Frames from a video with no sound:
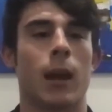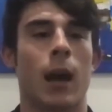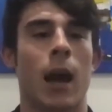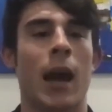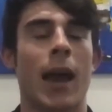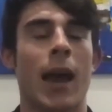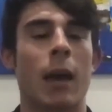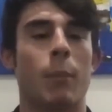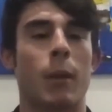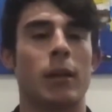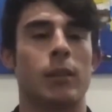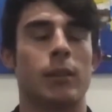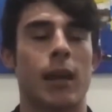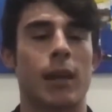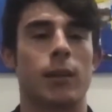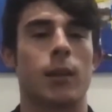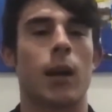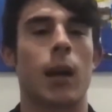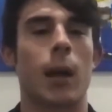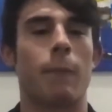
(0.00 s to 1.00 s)
I had my
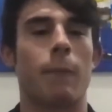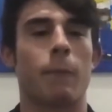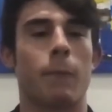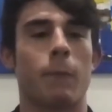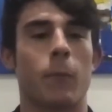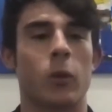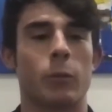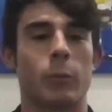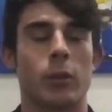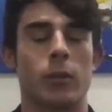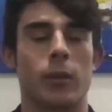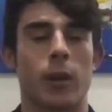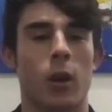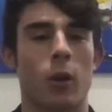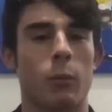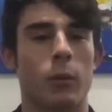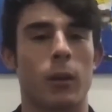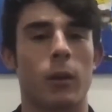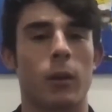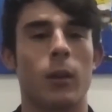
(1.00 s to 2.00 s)
set time for speech
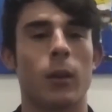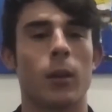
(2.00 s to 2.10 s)
therapy.